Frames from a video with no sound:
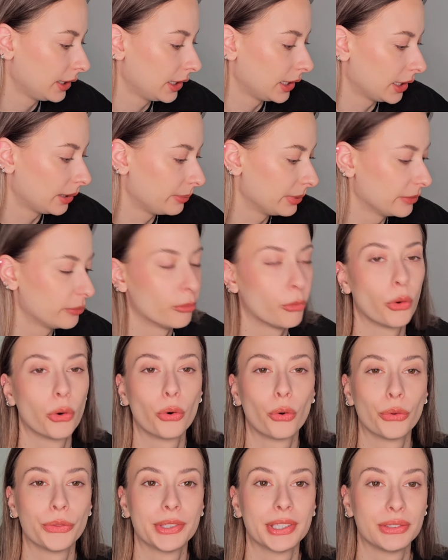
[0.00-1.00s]
a bit
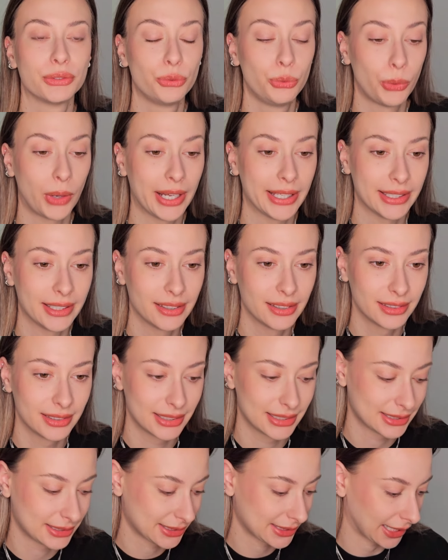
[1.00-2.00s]
more on the dry
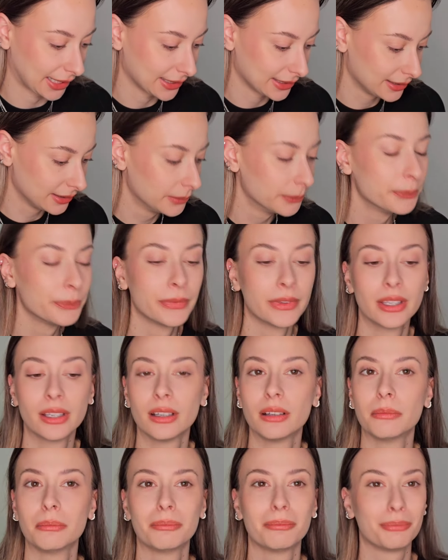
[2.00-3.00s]
side
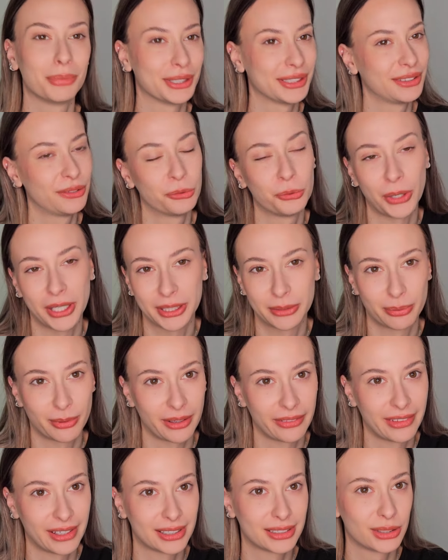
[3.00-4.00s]
but great
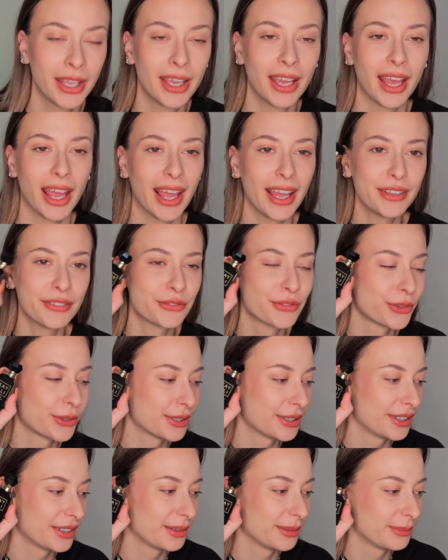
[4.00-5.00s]
product and for
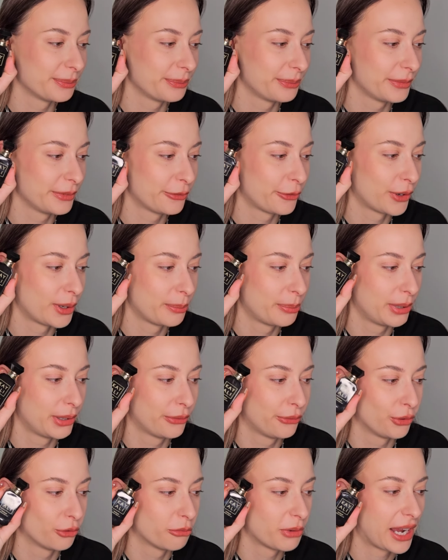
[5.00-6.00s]
a, uh, for a
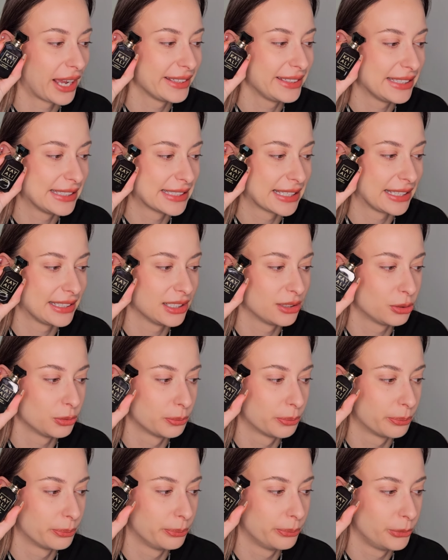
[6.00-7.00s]
perfume I decided
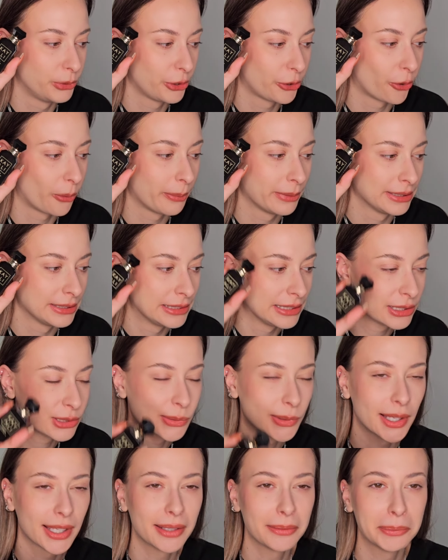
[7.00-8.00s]
to recommend this
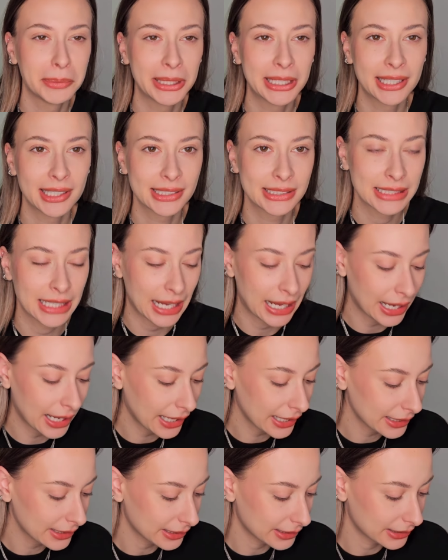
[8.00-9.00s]
one because
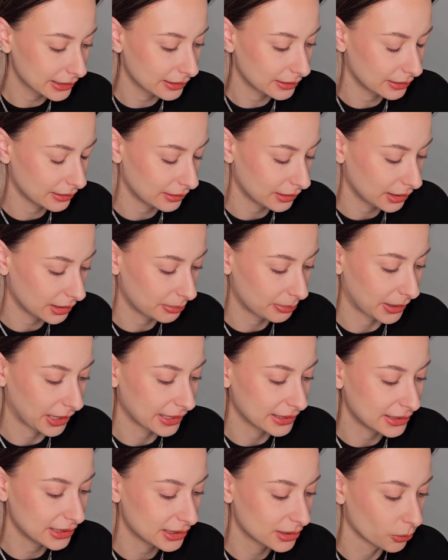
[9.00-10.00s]
I
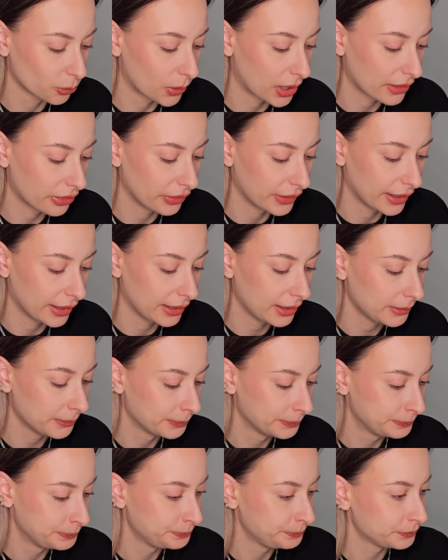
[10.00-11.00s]
applied it one day
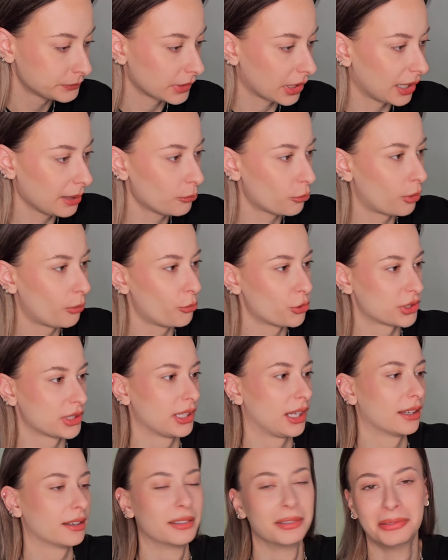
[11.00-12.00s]
I'm almost
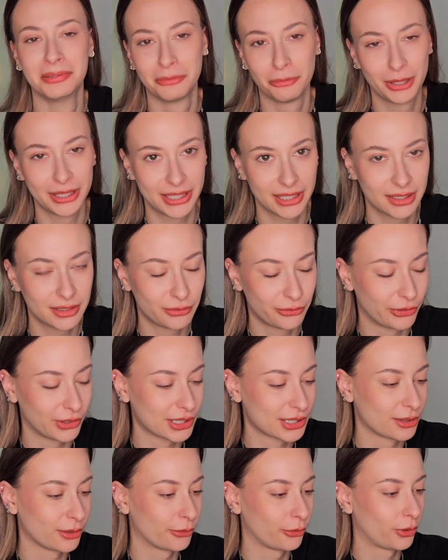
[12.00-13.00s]
done with it
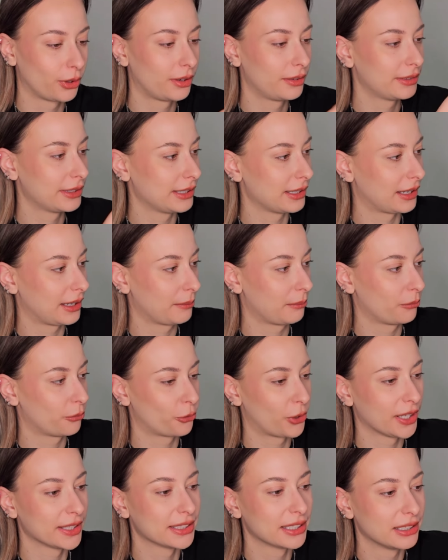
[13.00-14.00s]
first of all I'm
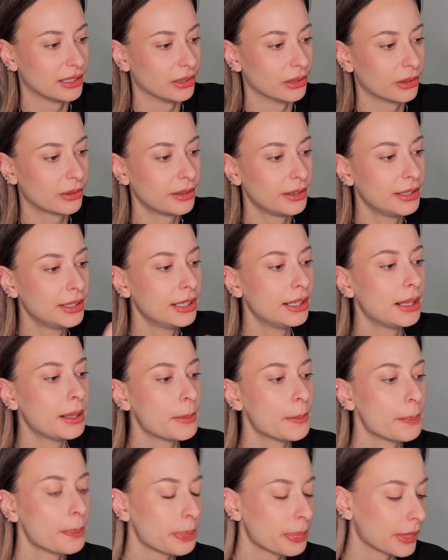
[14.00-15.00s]
right here
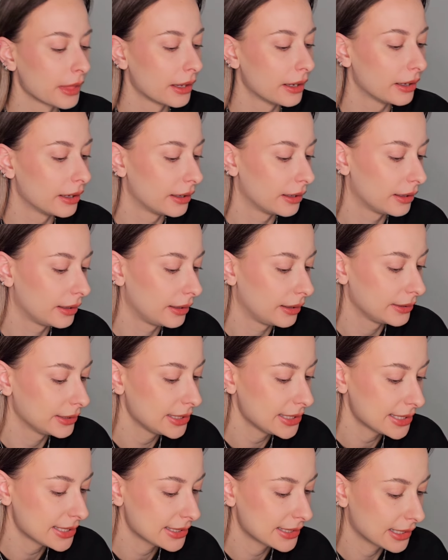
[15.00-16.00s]
uh,
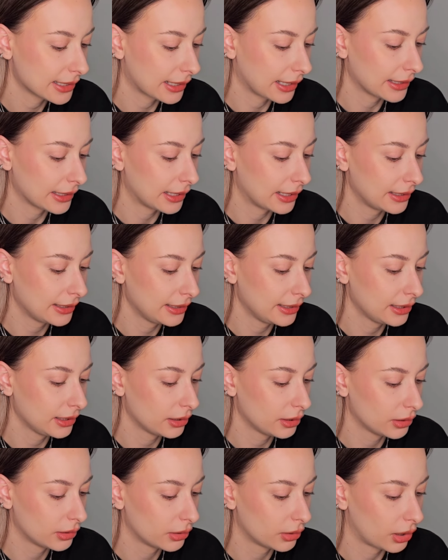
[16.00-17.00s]
this is the Kayali
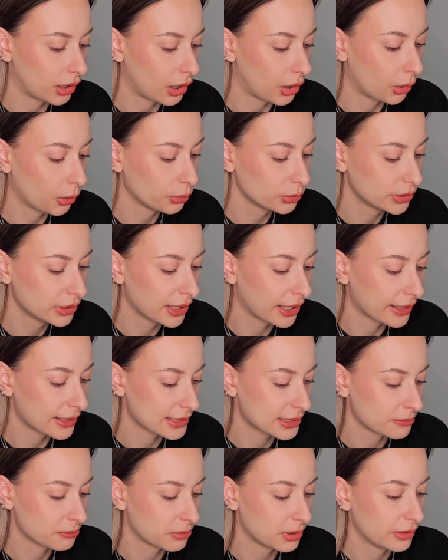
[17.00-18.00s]

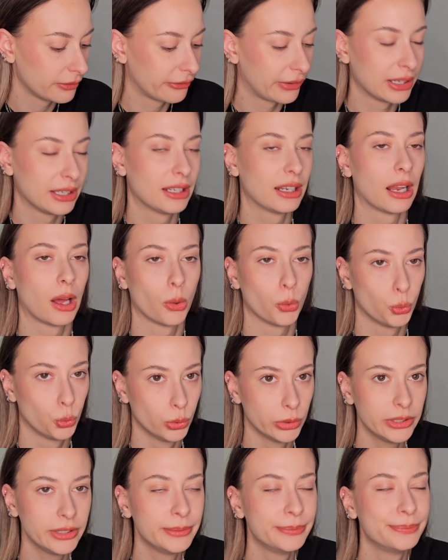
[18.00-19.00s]
Oudgasm Vanilla Oud